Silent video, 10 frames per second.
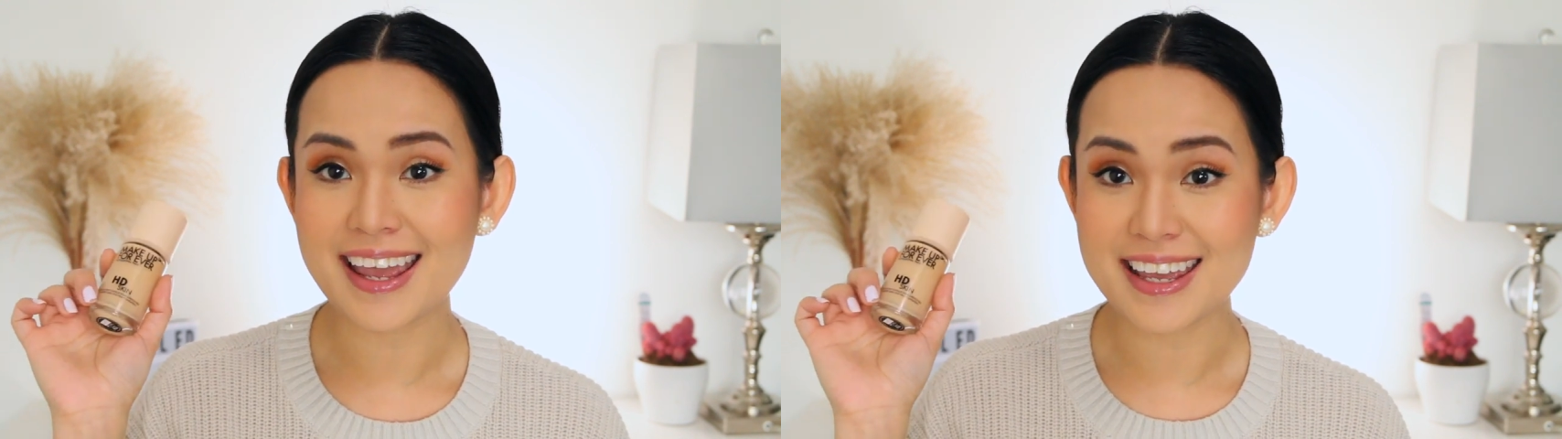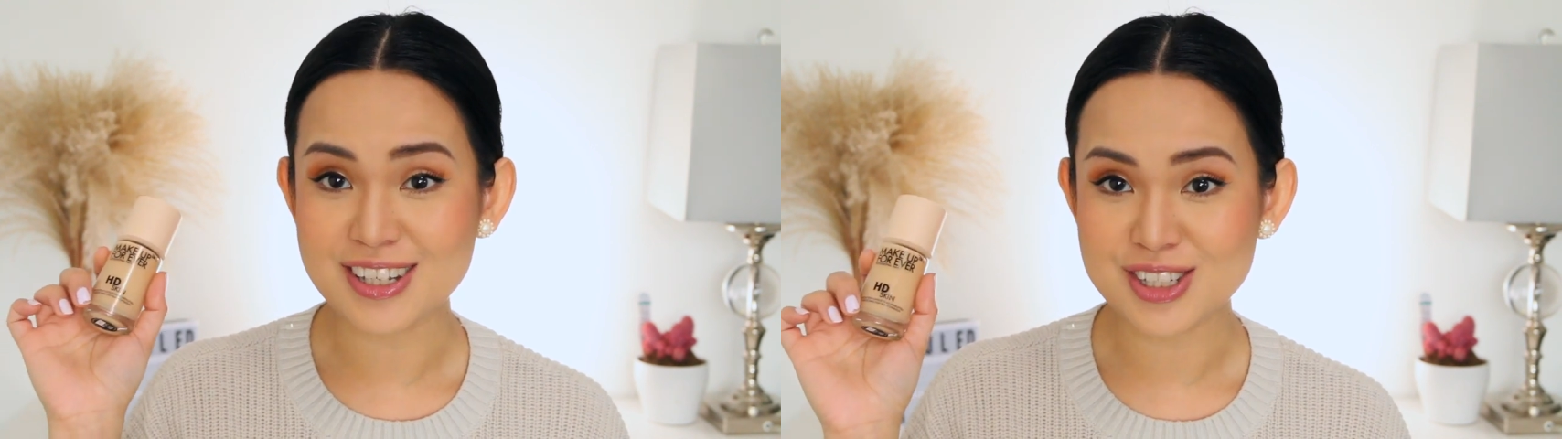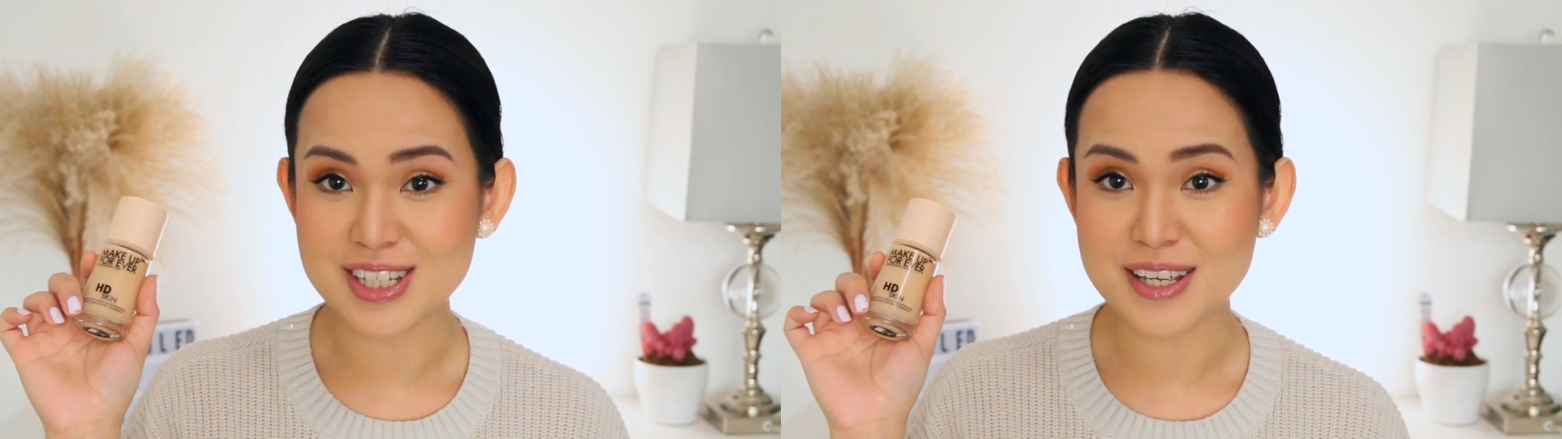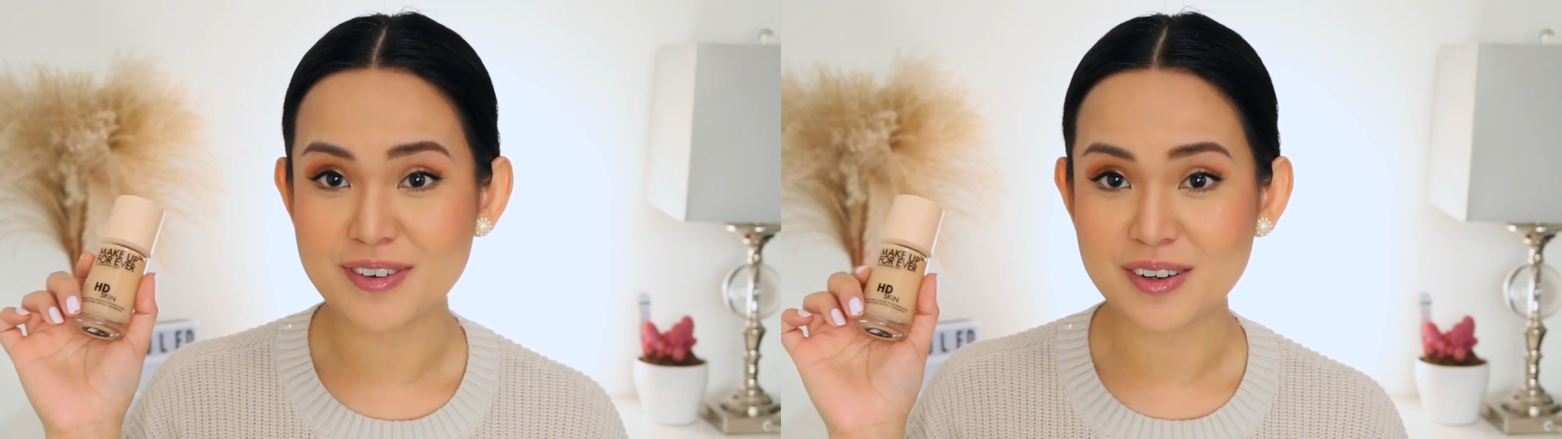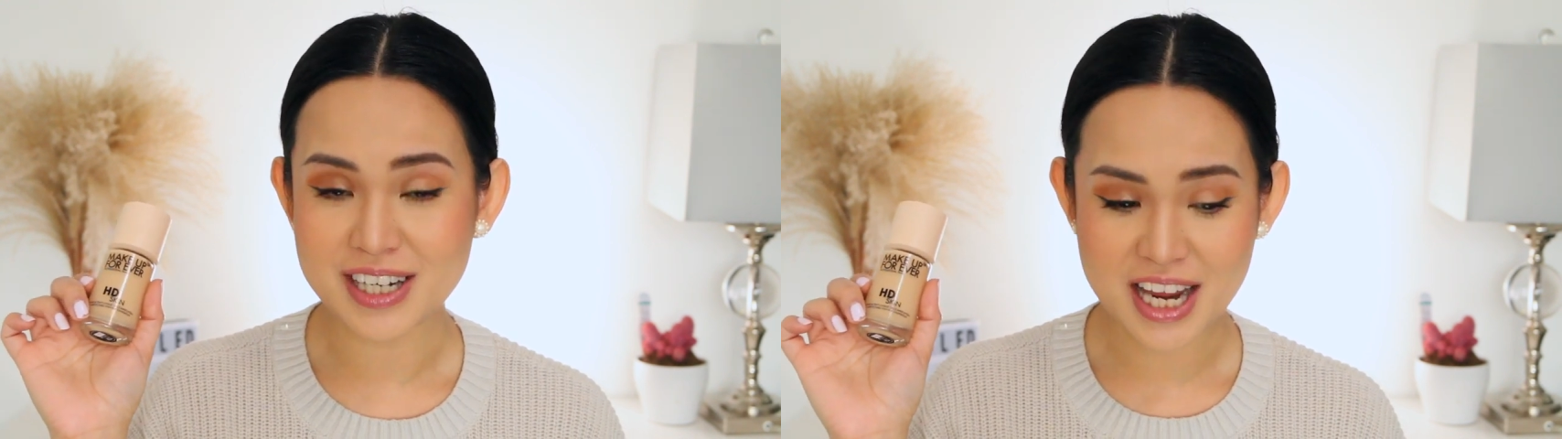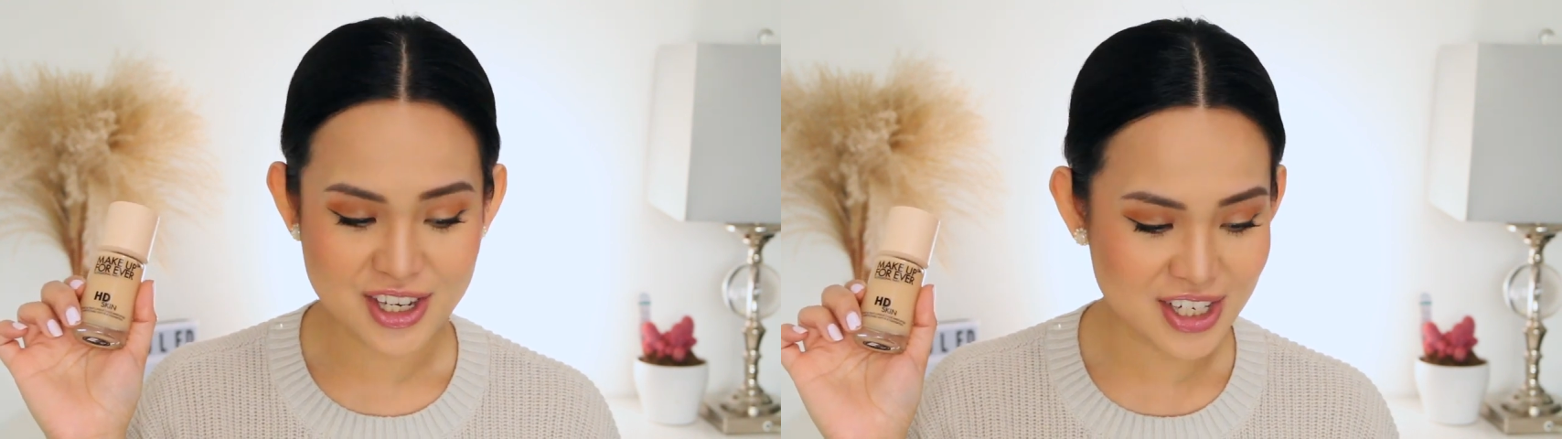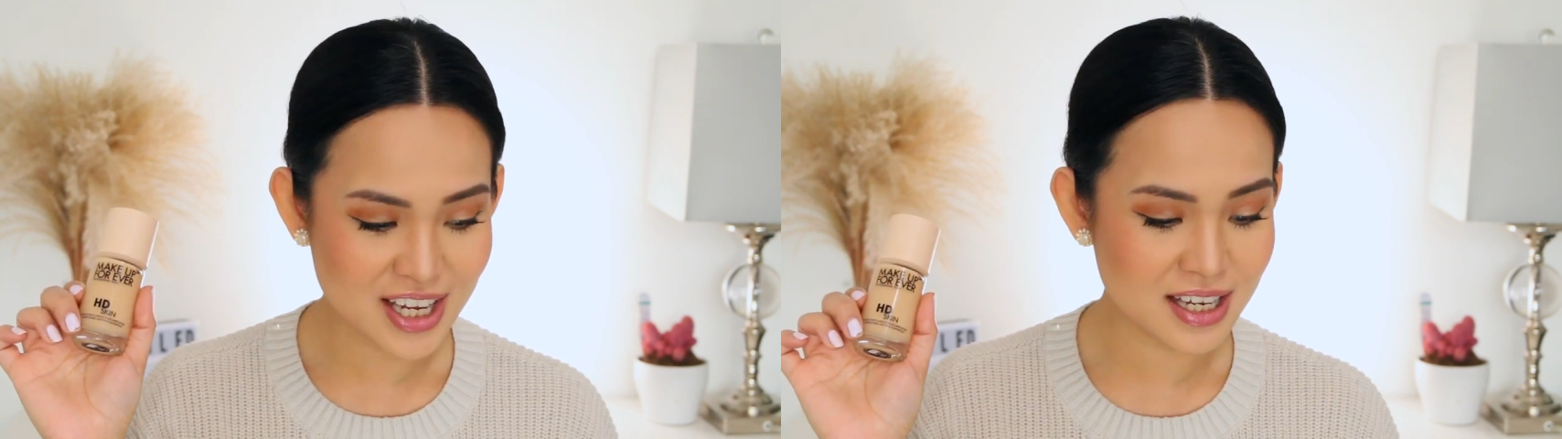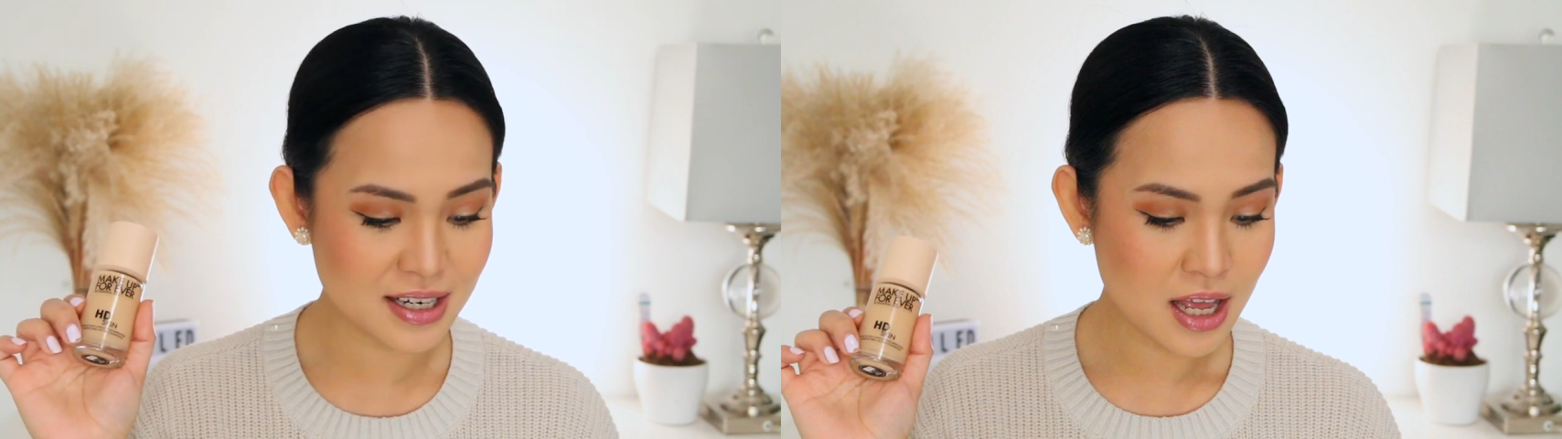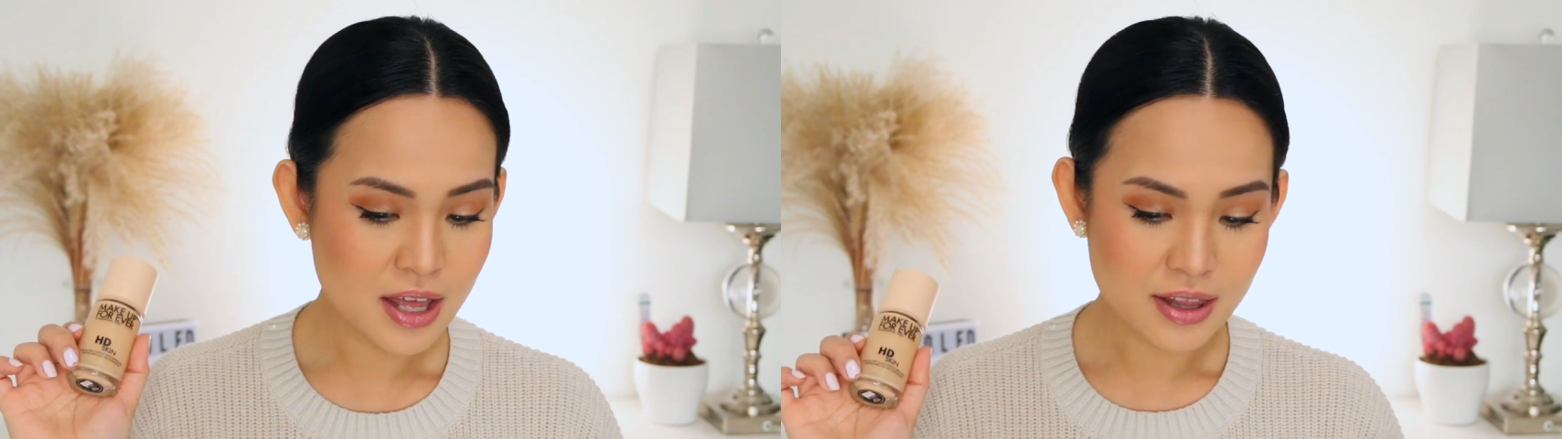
H D foundation.